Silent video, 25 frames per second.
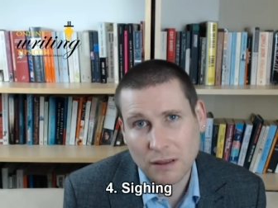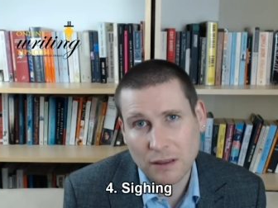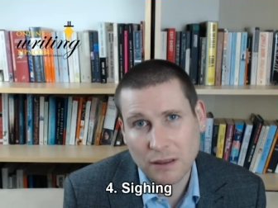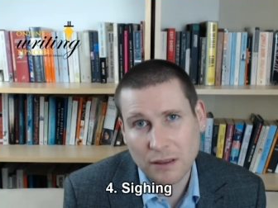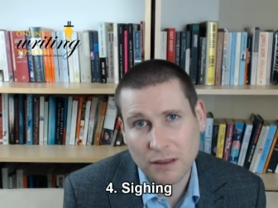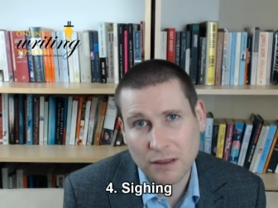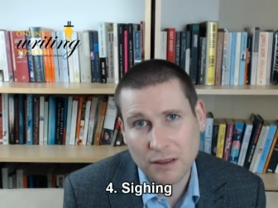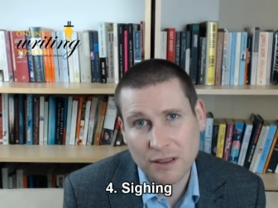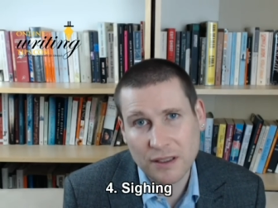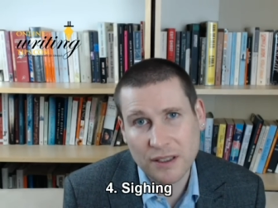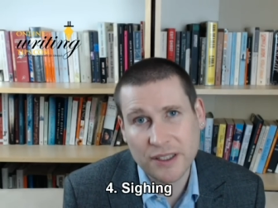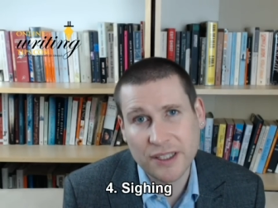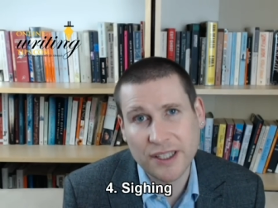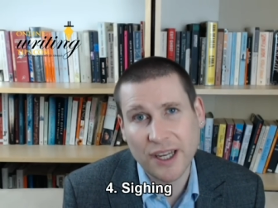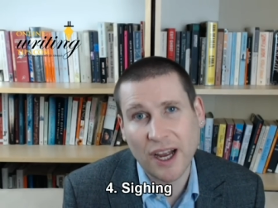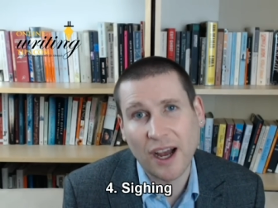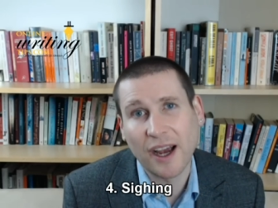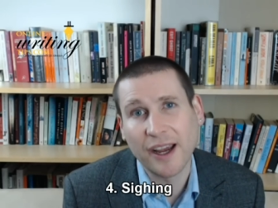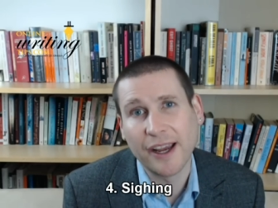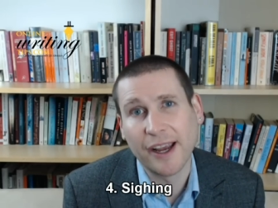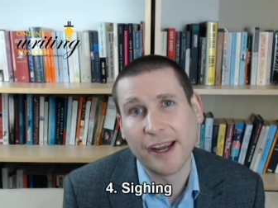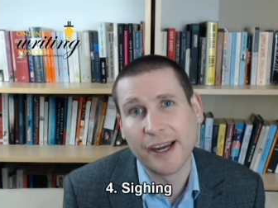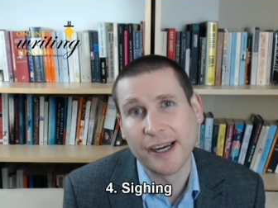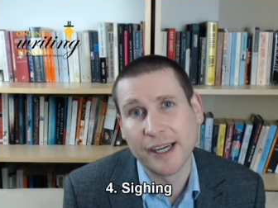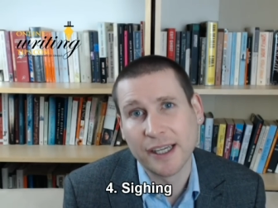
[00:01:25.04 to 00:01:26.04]

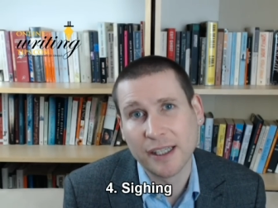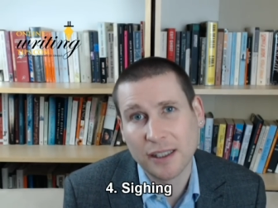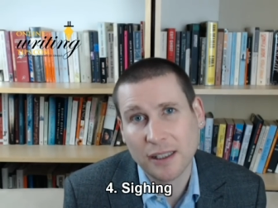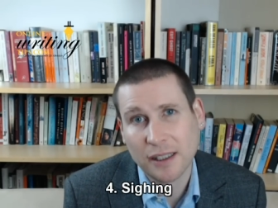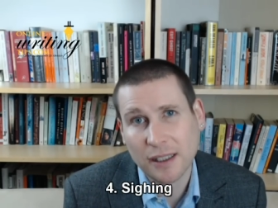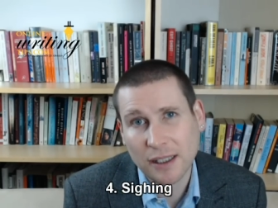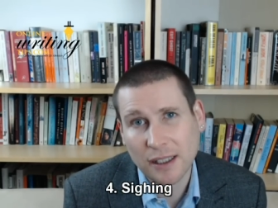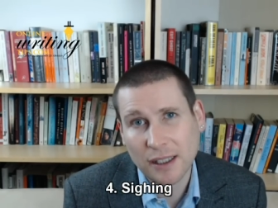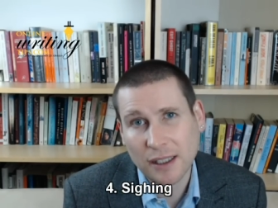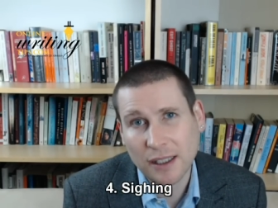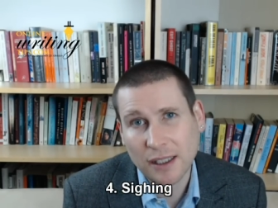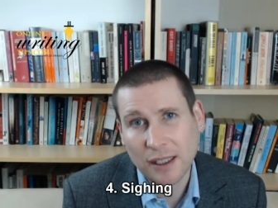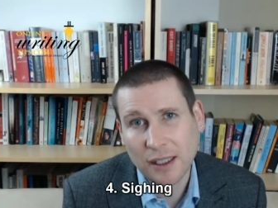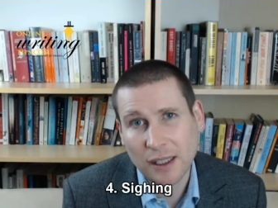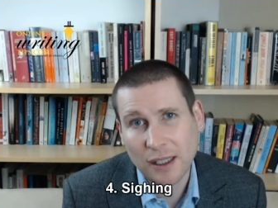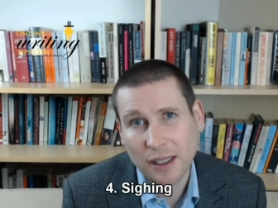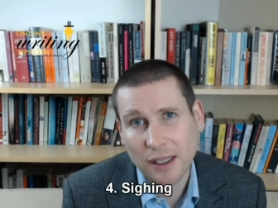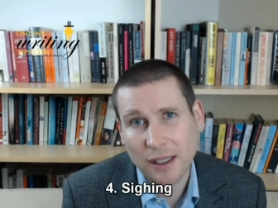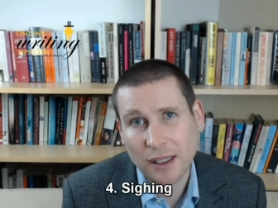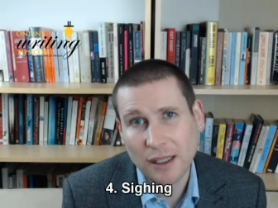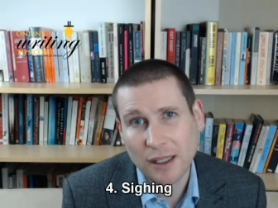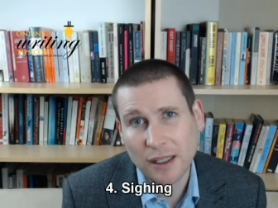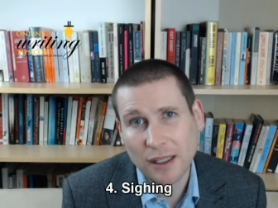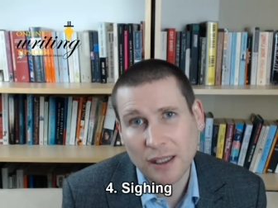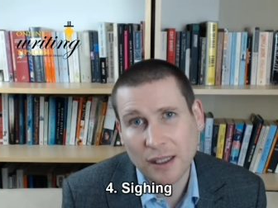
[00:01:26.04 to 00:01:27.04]
sighing.
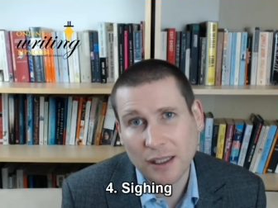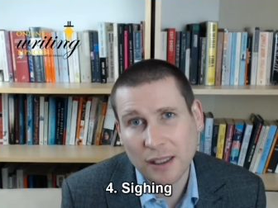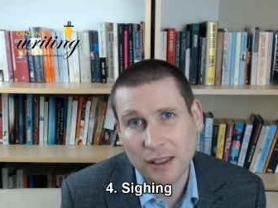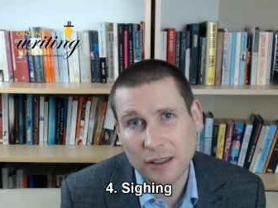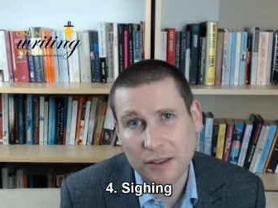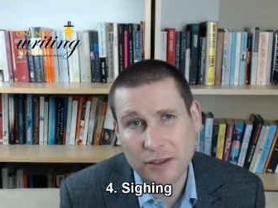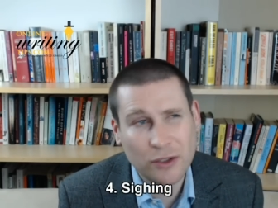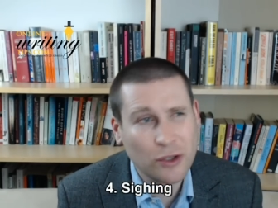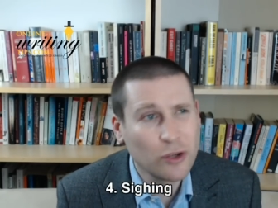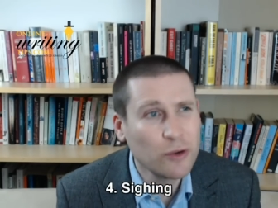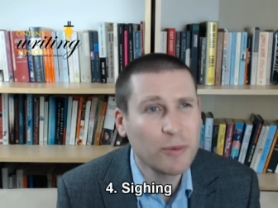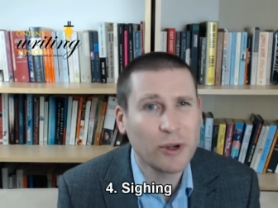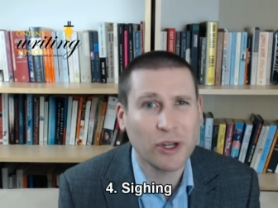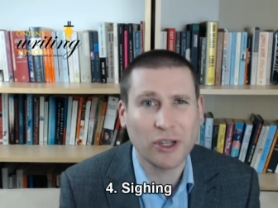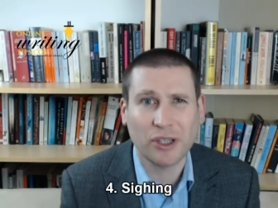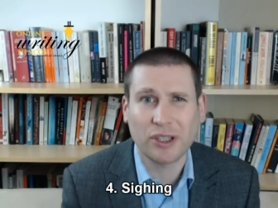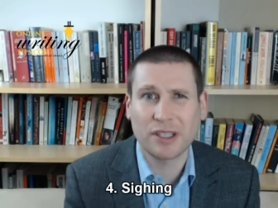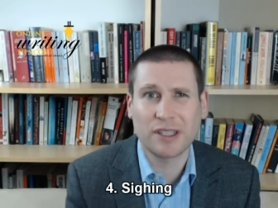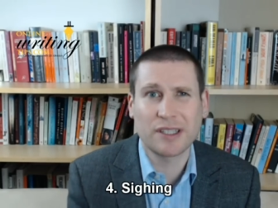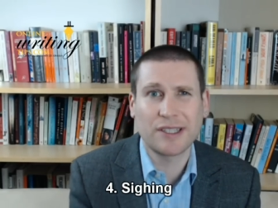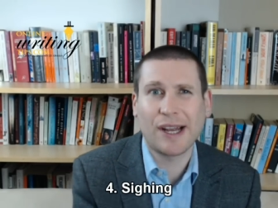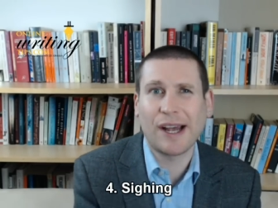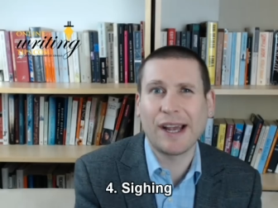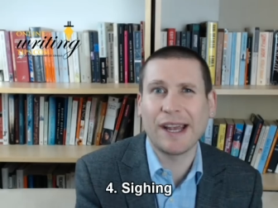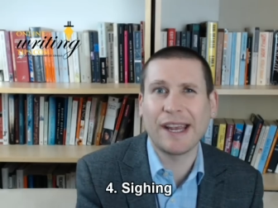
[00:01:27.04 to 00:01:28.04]
It's too much
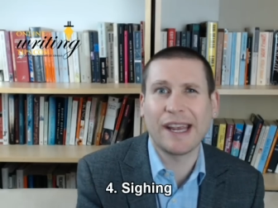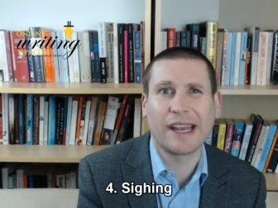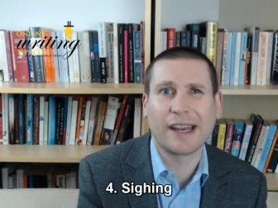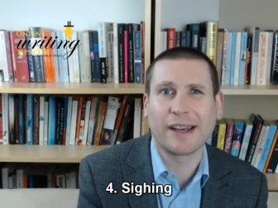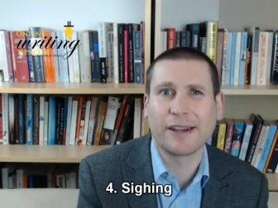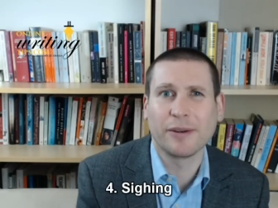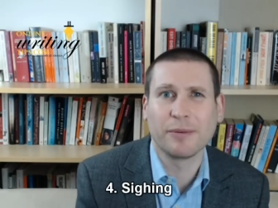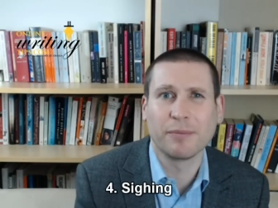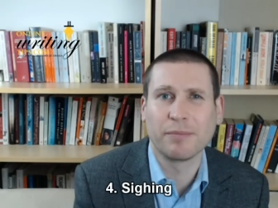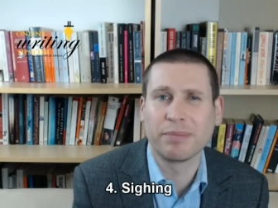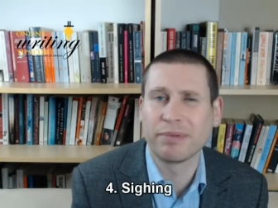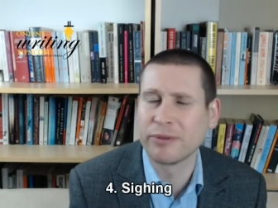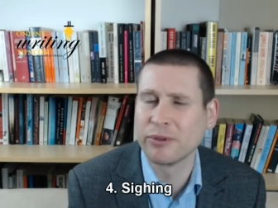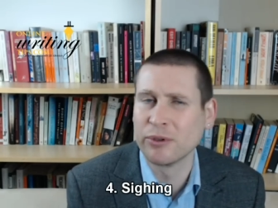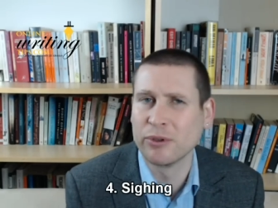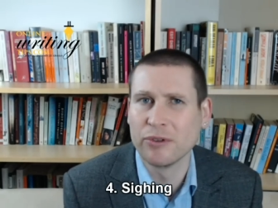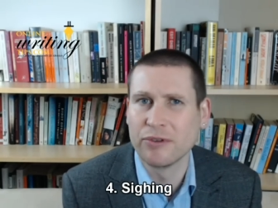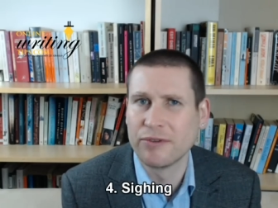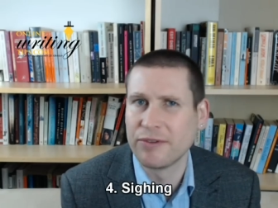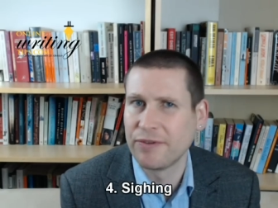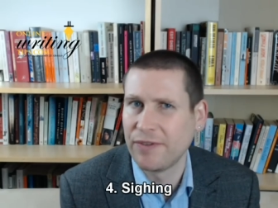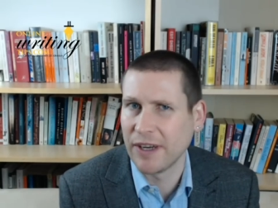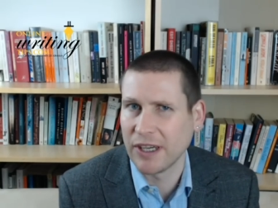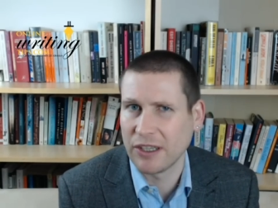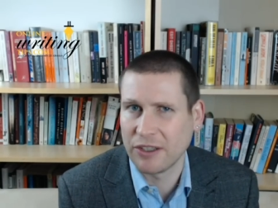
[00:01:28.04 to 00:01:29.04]
sighing in prose
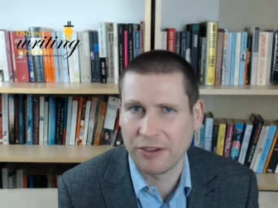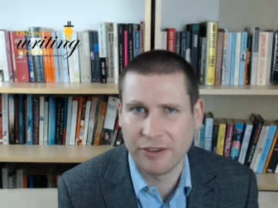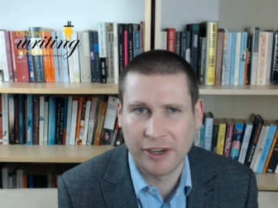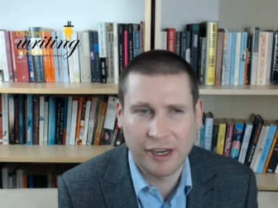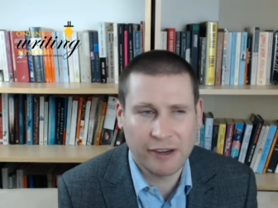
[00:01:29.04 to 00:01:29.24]
fiction.